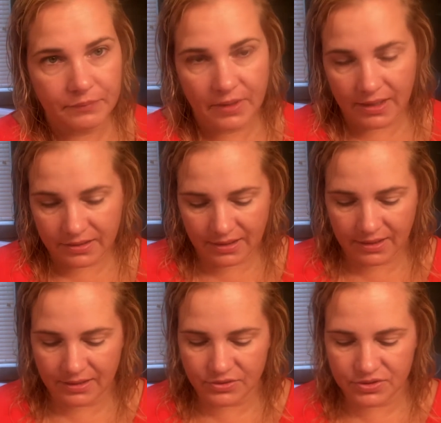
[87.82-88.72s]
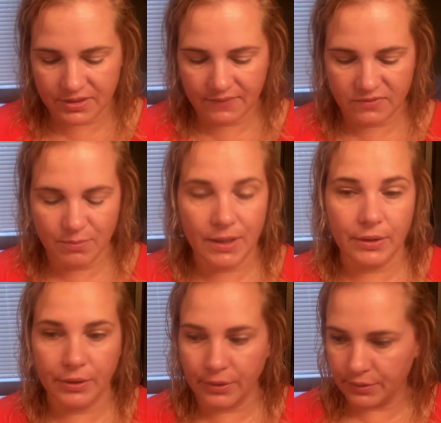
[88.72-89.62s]
I think it just gives a
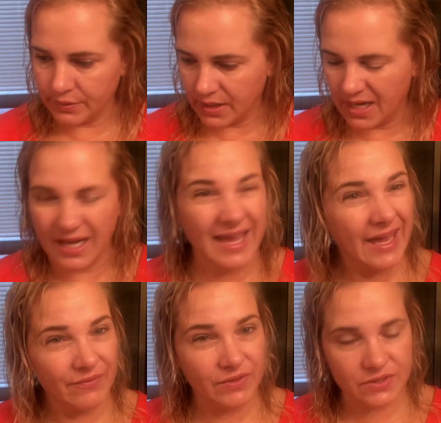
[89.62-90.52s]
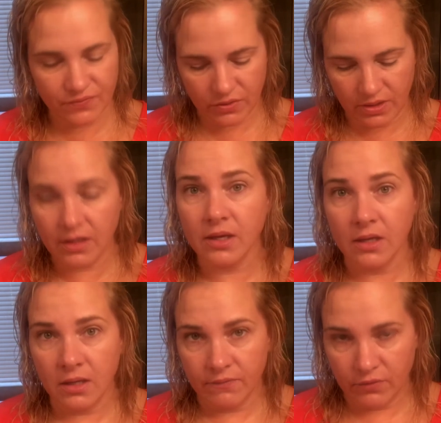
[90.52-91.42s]
better kind of canvas for
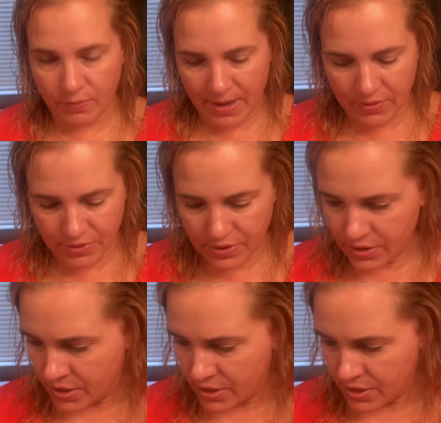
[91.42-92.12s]
the powder.